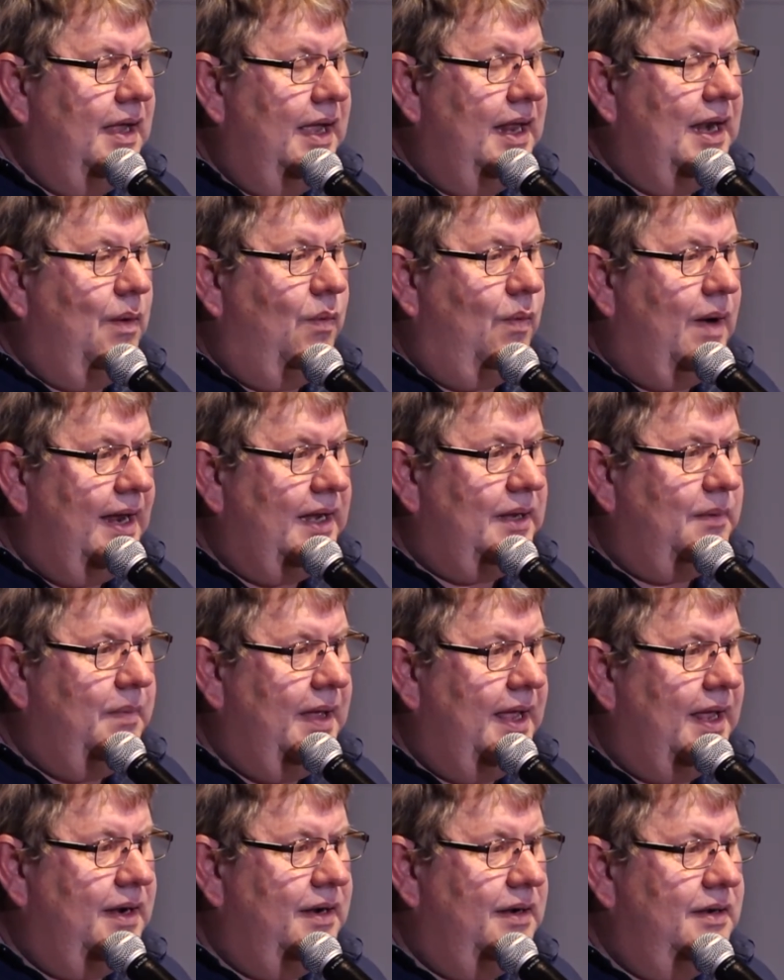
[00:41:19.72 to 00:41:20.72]
and a white
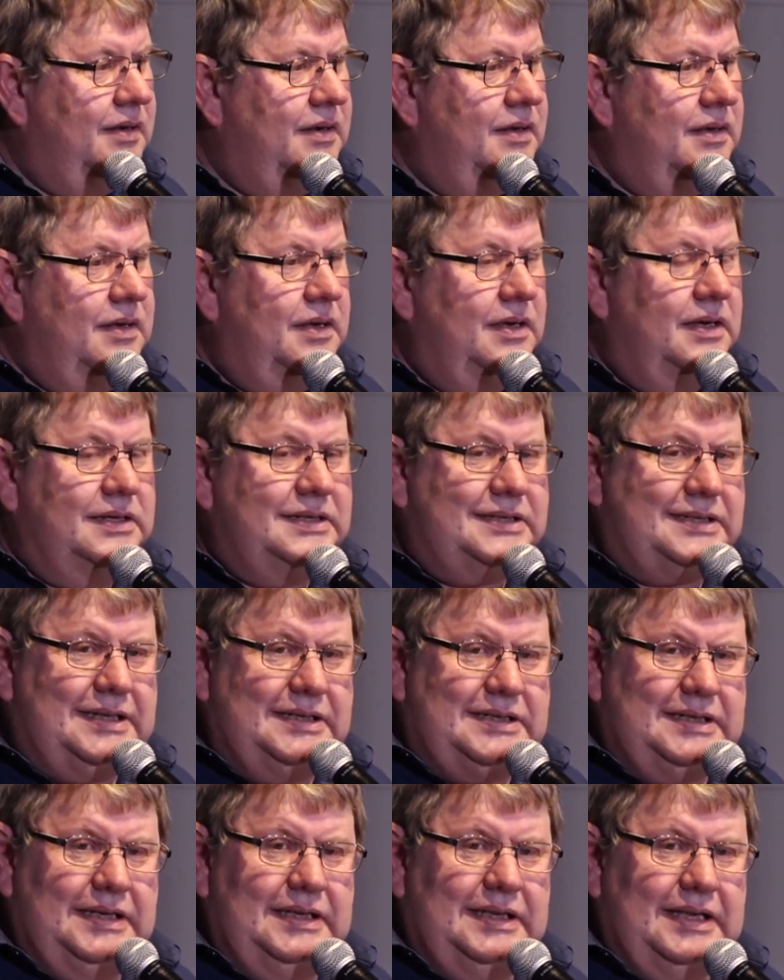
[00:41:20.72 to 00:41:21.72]
man
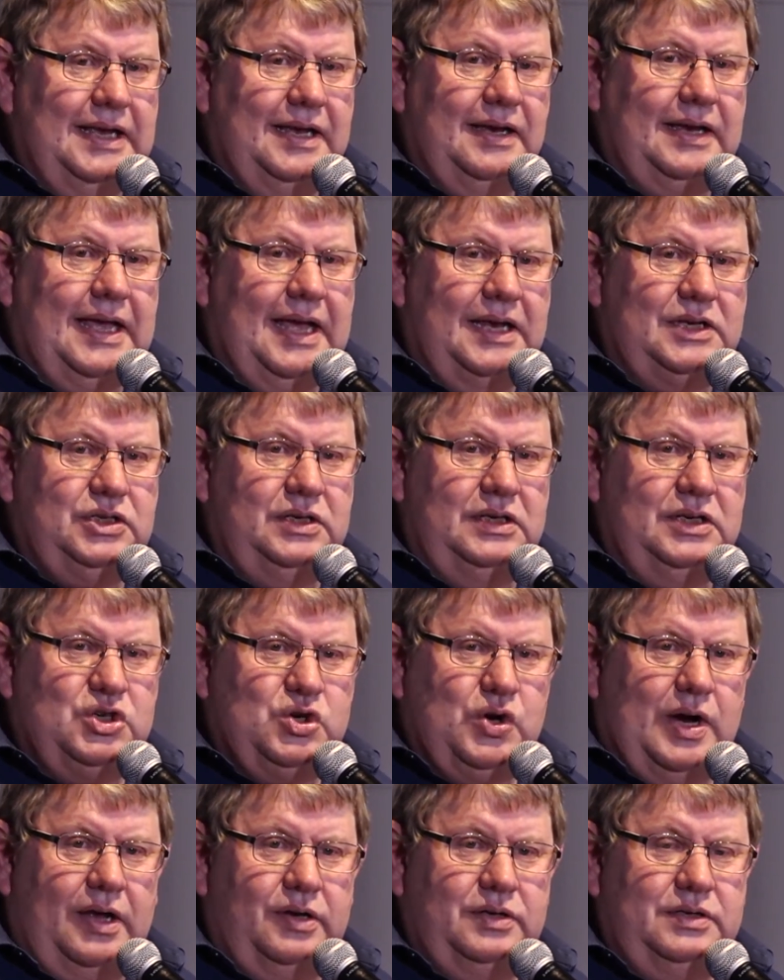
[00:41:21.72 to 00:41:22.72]
sitting there catching
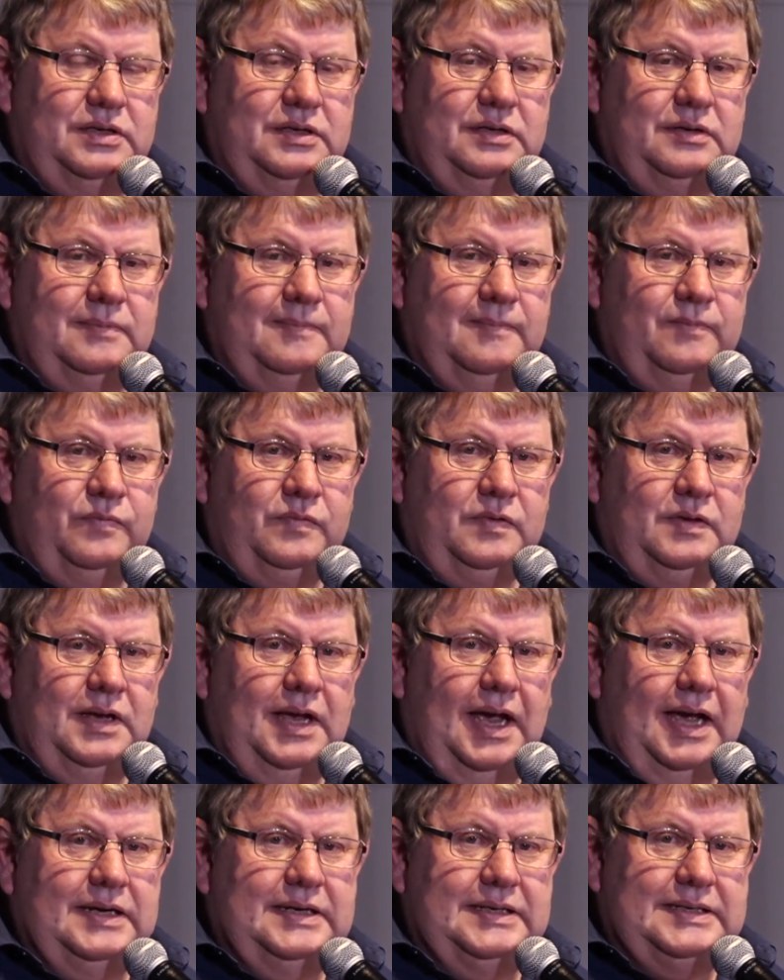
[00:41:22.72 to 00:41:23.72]
trout
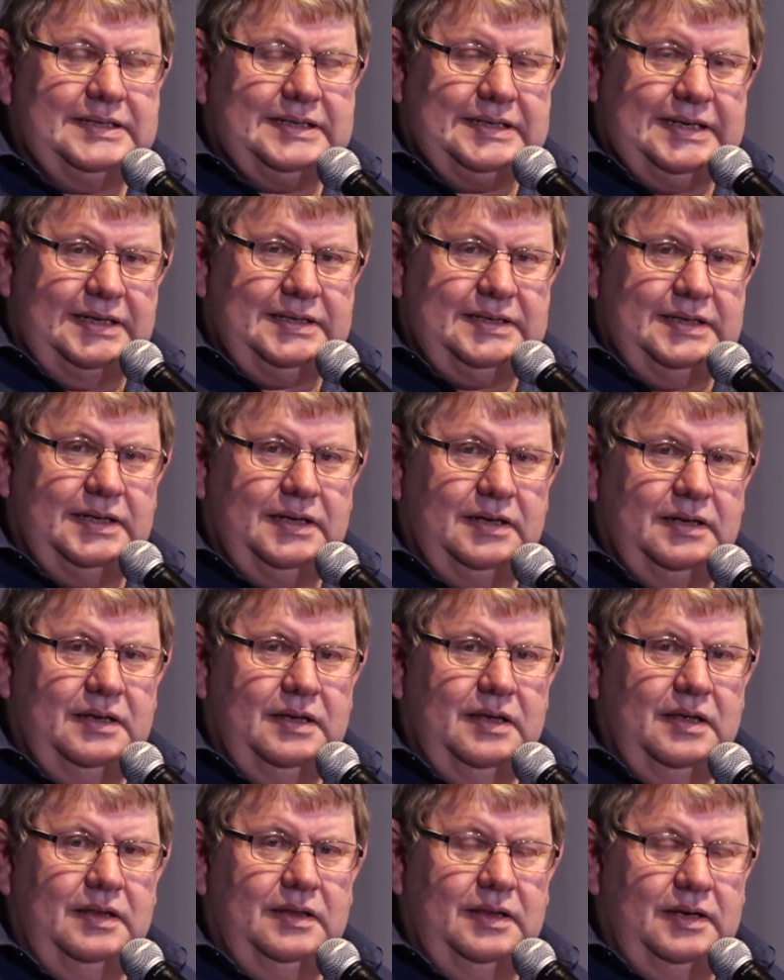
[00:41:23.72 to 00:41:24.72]
and
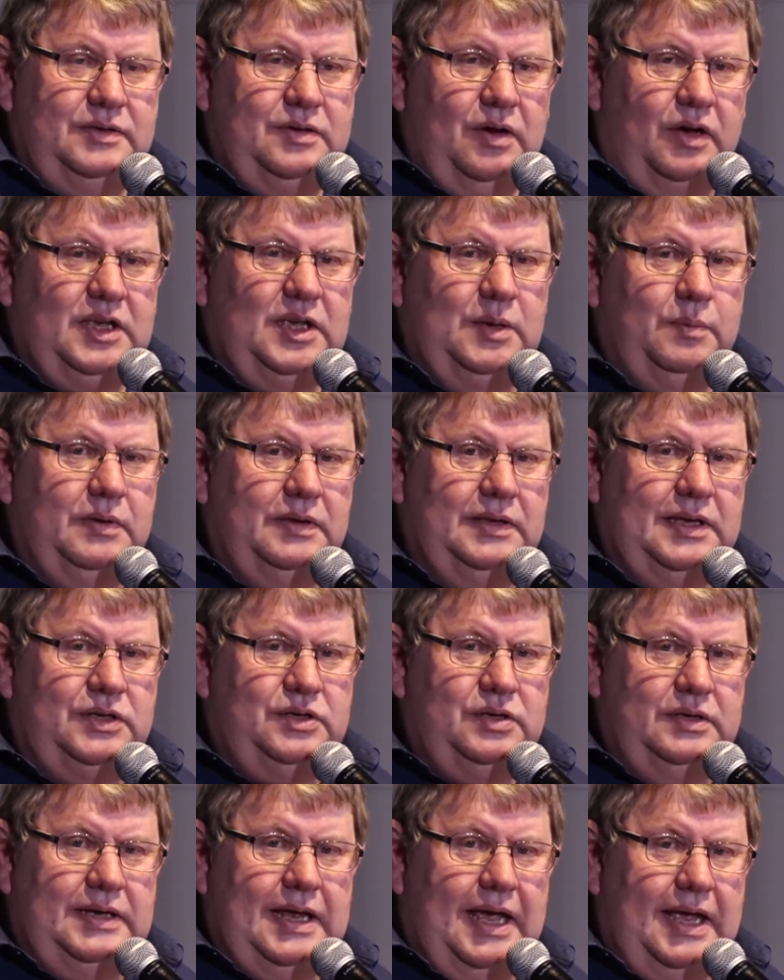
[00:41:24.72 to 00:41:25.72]
discussing the document
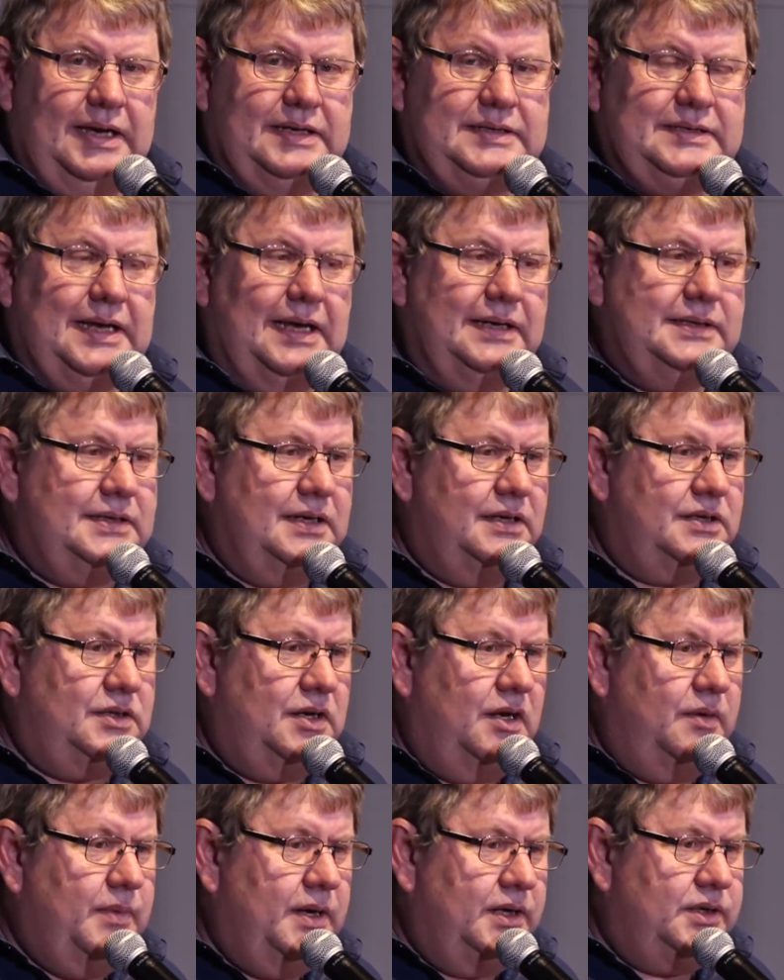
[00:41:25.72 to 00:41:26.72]
that today excites us
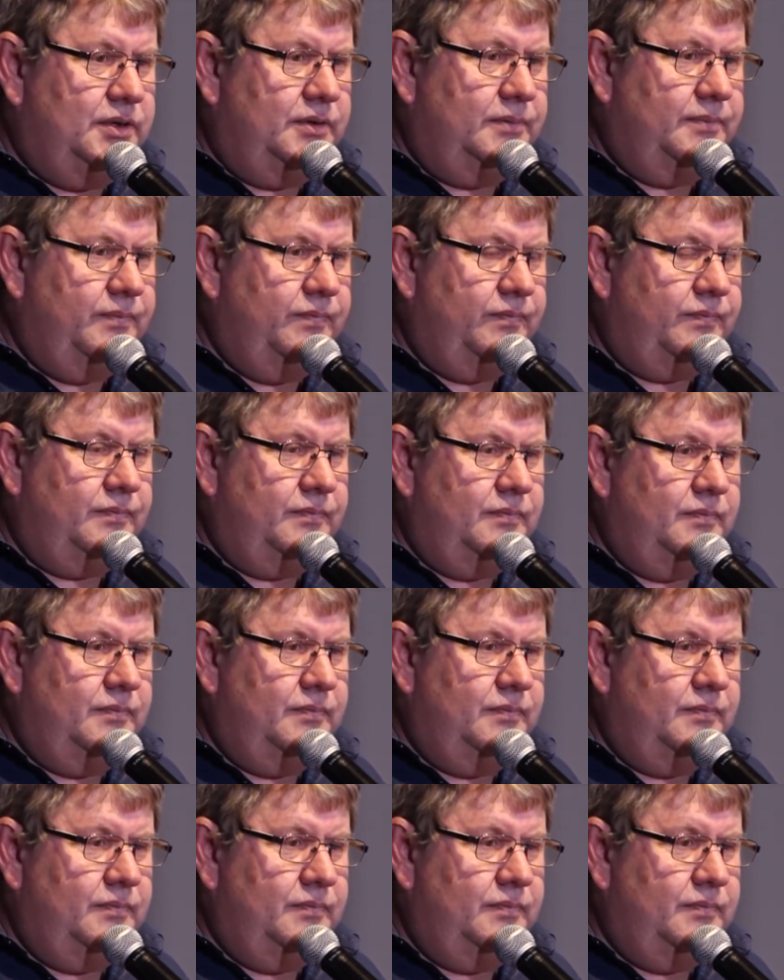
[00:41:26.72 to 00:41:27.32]
so much.